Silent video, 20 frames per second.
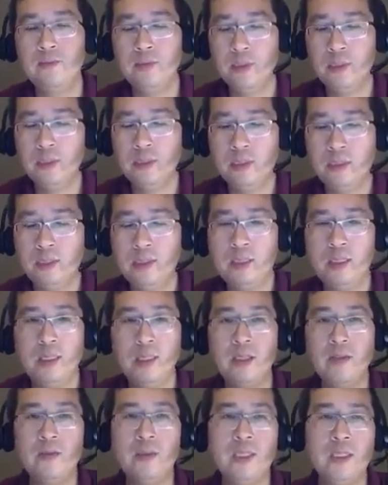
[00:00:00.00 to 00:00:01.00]
And also
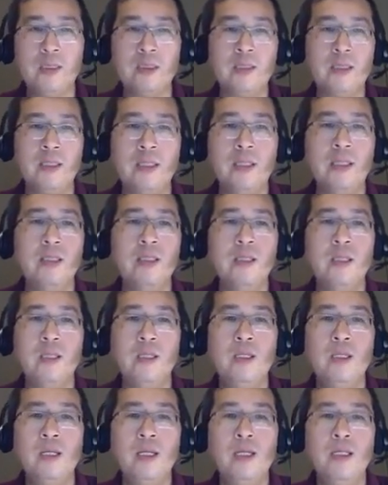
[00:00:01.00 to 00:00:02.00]
the most
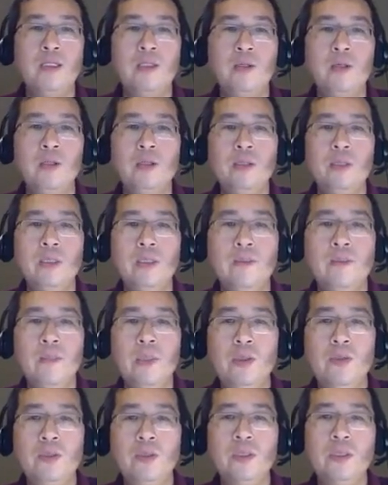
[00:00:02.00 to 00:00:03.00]
important
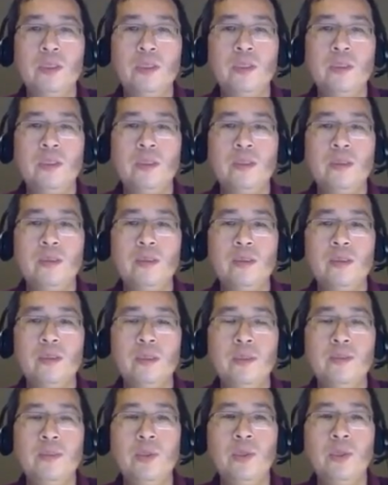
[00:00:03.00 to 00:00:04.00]
one for us to learn.
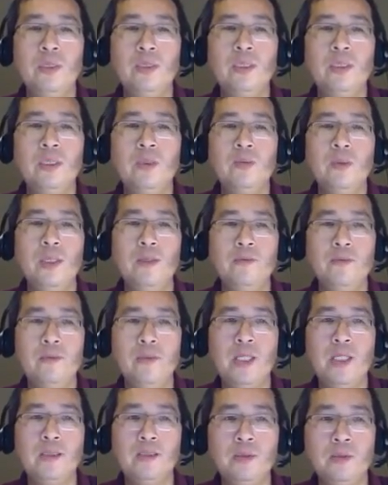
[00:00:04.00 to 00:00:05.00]
We focus on
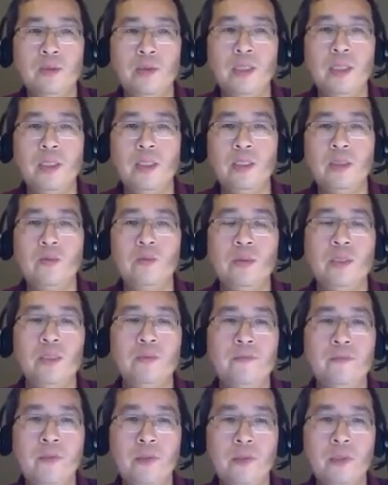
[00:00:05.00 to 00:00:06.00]
the relational
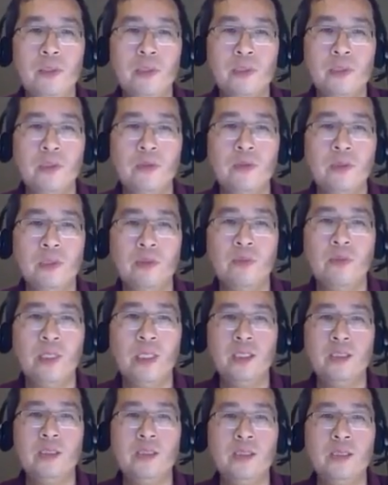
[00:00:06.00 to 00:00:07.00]
DBMS
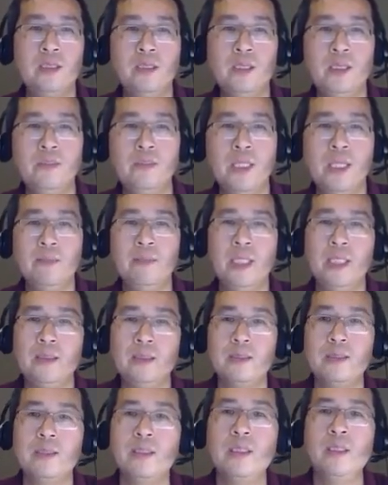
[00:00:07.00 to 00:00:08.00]
or
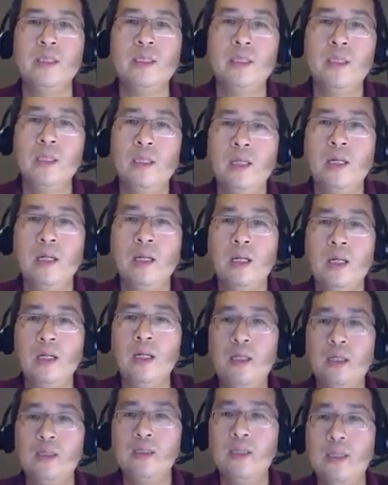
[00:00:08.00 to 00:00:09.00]
DBMS. So that
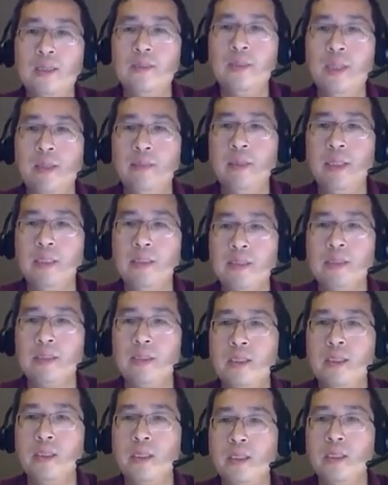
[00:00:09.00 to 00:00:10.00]
means for this
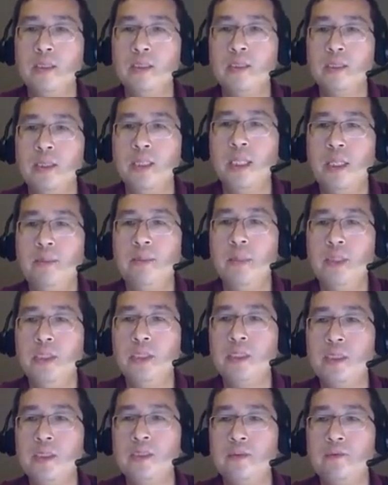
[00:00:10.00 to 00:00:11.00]
one is based on
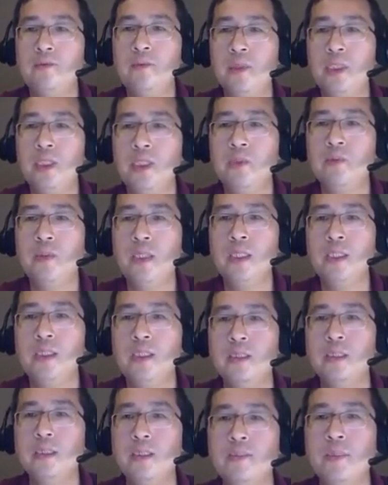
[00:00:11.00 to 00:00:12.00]
relational
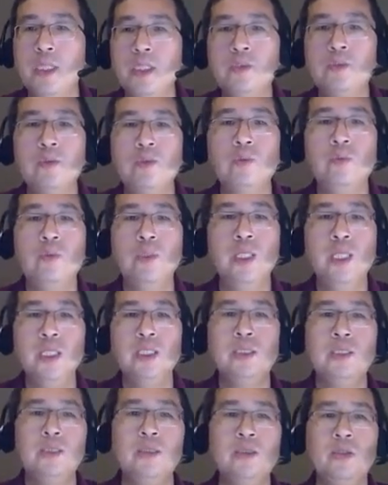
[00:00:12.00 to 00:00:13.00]
schema or
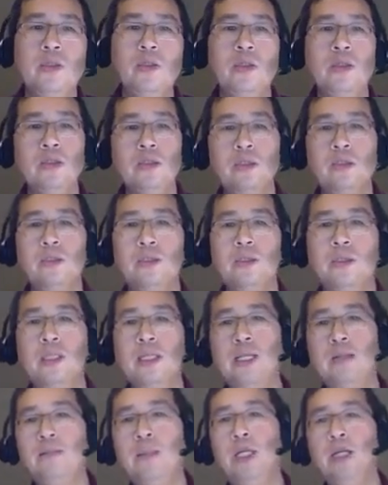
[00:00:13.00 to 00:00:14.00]
relational model, okay?